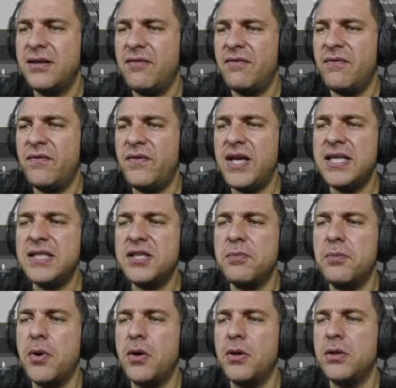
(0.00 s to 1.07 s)

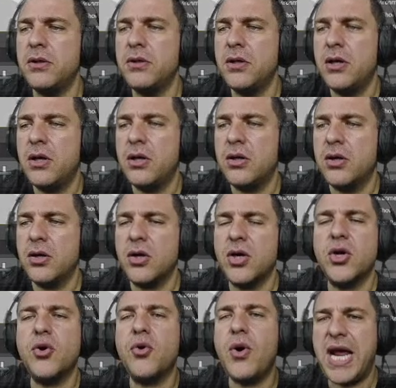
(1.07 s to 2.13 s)
visible
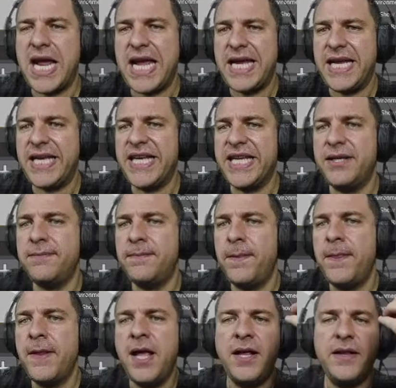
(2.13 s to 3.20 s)
grain
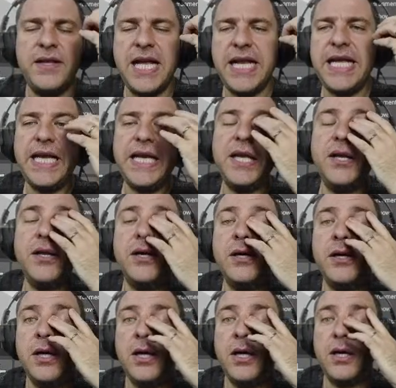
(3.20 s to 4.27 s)
that in
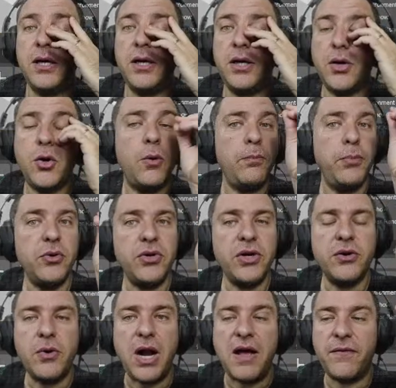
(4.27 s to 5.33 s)
computer
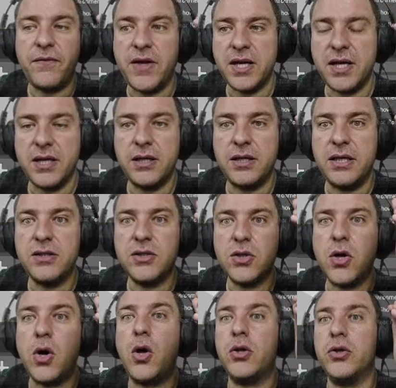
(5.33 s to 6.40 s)
graphic is
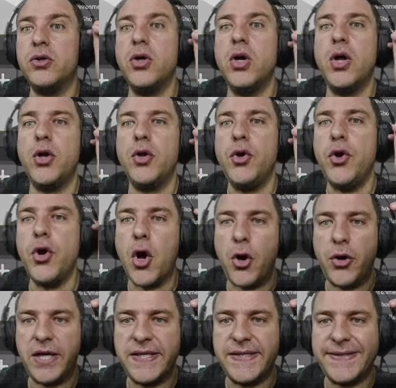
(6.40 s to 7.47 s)
called
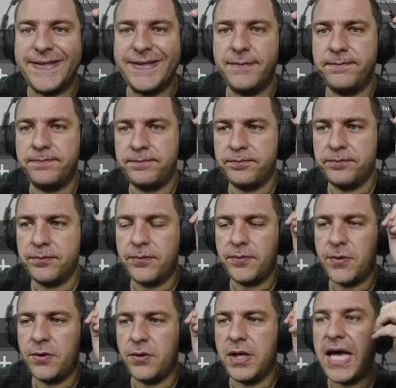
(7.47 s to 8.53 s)
noise.
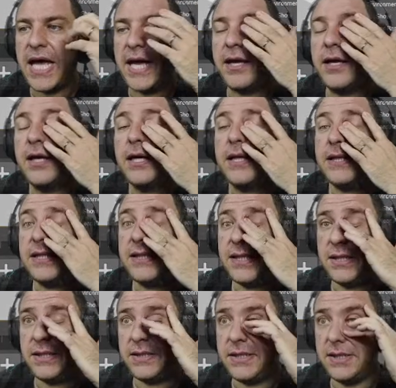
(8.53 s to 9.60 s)
Okay, this
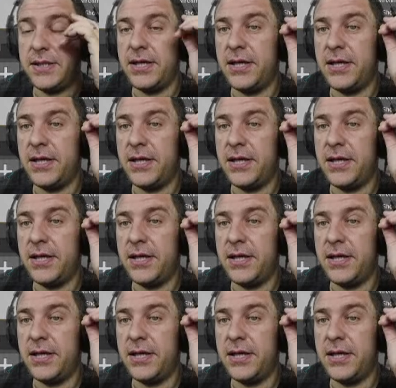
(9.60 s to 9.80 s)
is